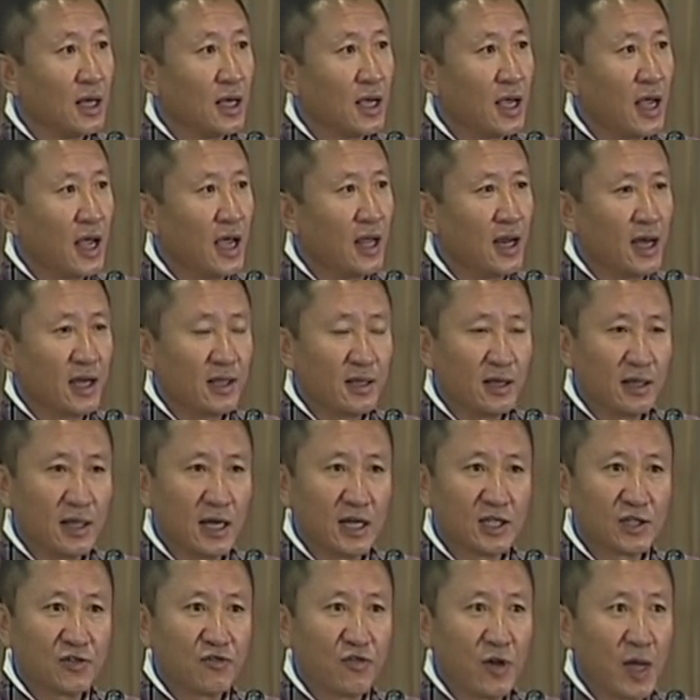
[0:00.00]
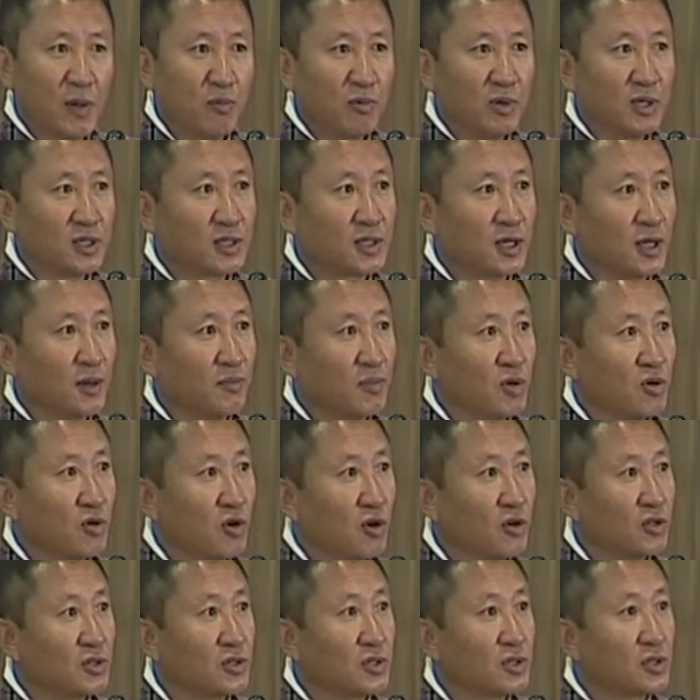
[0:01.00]
And I think that's fabulous,
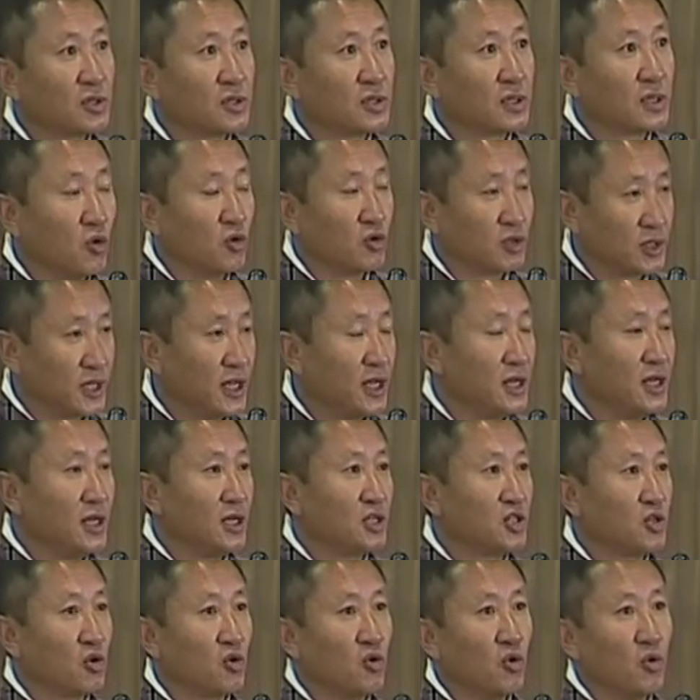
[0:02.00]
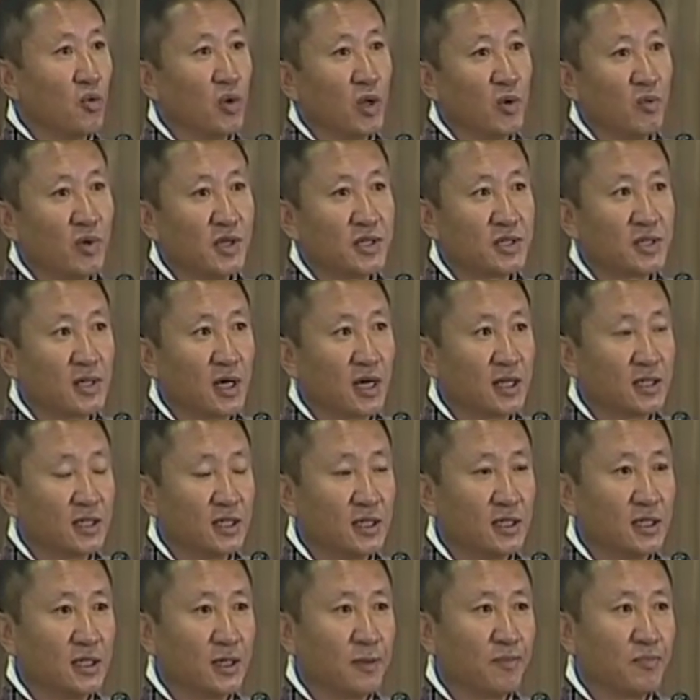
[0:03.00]
because 10 years ago when we started,
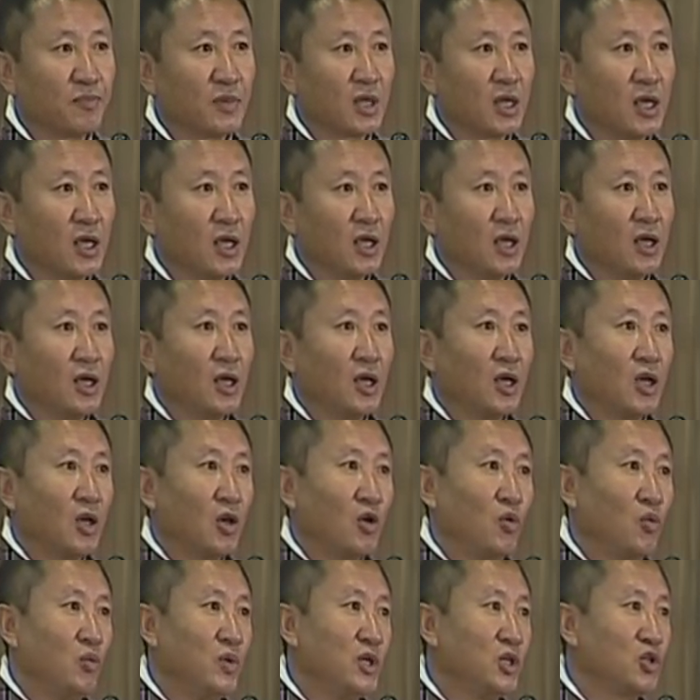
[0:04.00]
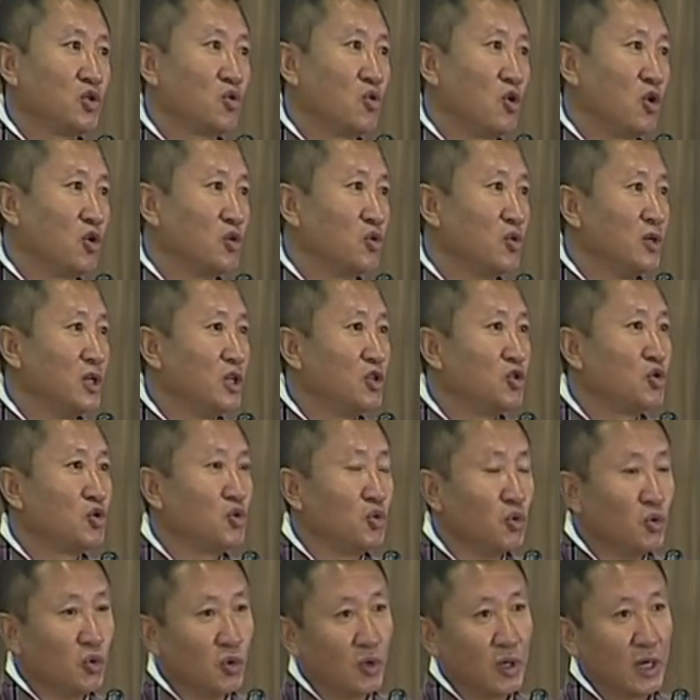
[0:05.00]
we scored only
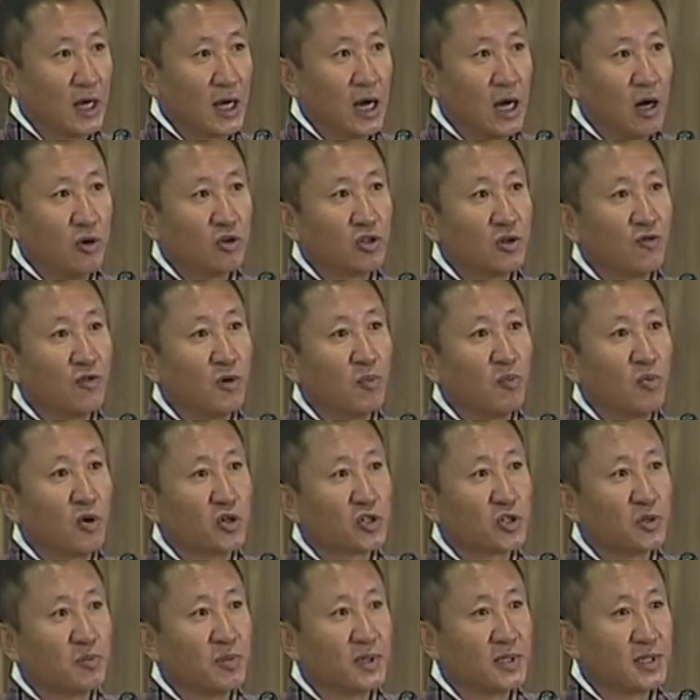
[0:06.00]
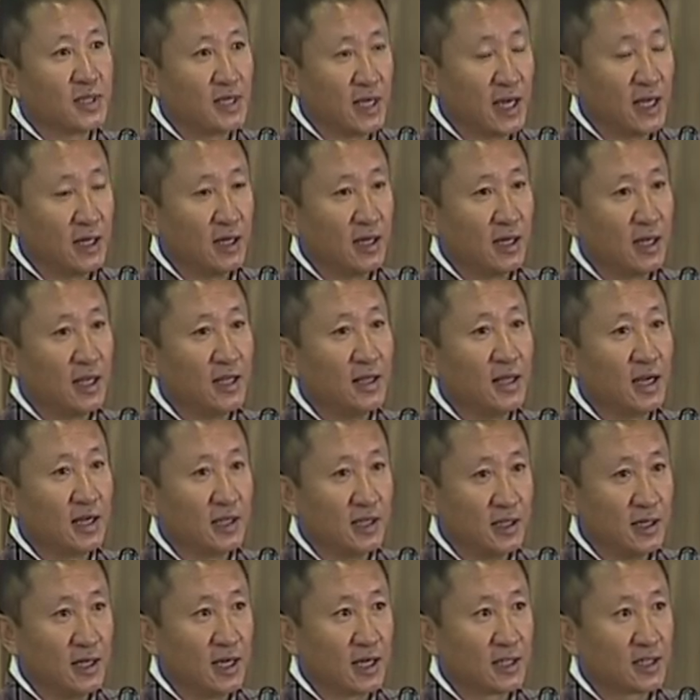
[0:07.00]
2 out of a possible 10 in that
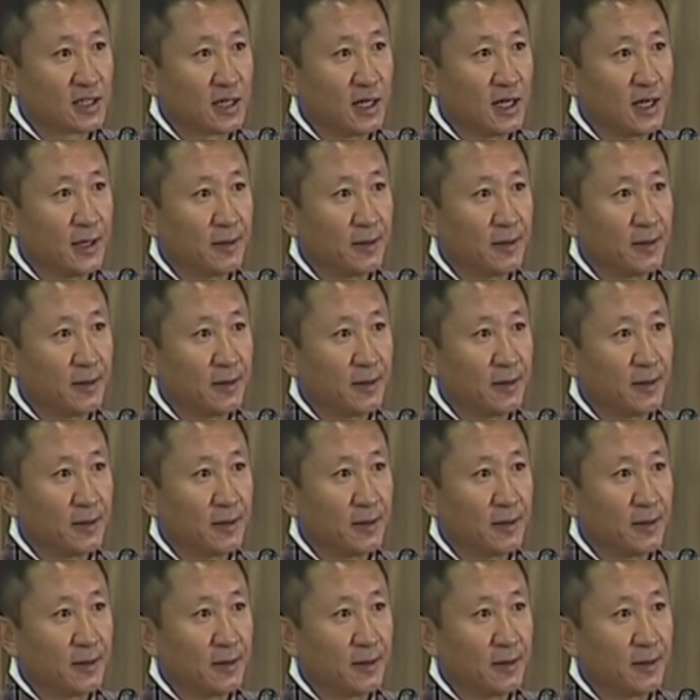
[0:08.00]
index.